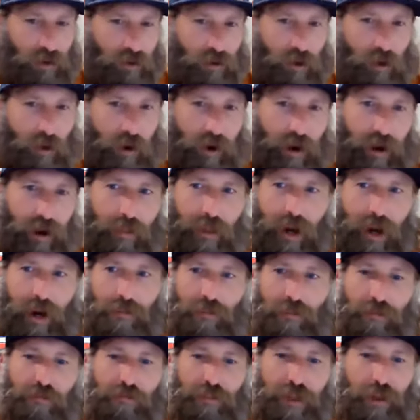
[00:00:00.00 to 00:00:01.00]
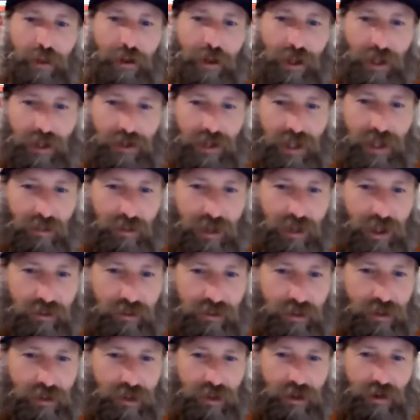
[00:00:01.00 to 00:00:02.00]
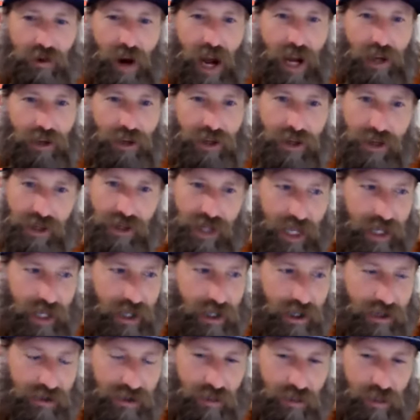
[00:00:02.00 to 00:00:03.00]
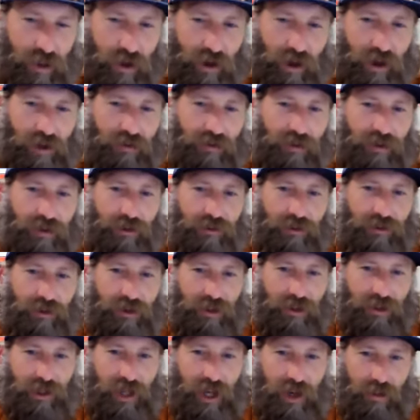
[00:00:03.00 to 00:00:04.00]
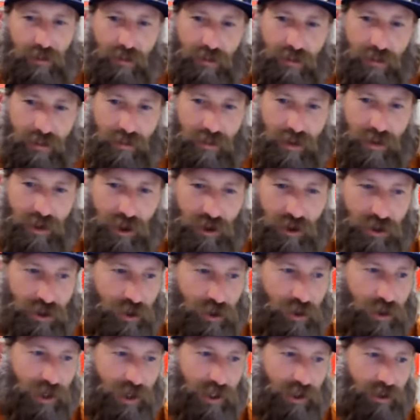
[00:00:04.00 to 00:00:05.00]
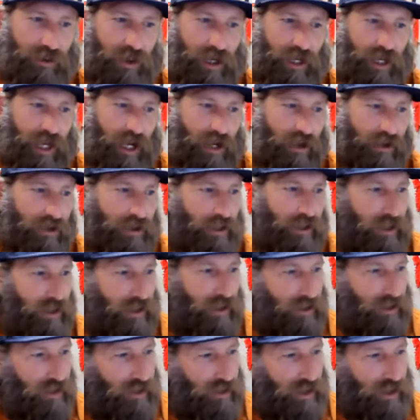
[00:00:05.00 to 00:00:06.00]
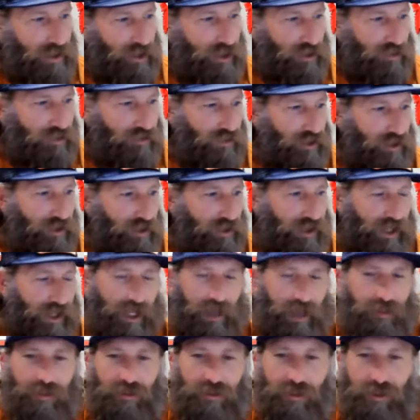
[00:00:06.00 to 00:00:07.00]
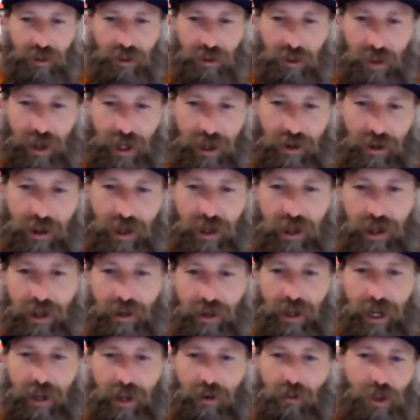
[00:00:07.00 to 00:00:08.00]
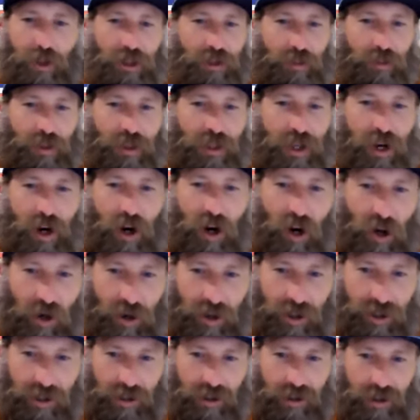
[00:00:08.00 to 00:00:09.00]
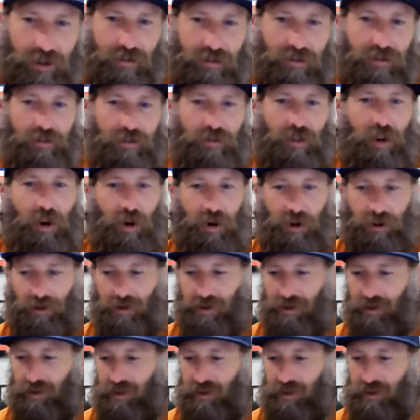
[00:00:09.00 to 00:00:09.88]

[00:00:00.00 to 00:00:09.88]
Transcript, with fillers: Lori, about building something from scratch and taking it to market for the first time? So you're doing this right now. It's your first time through the ringer here. Like, what's been the hardest part?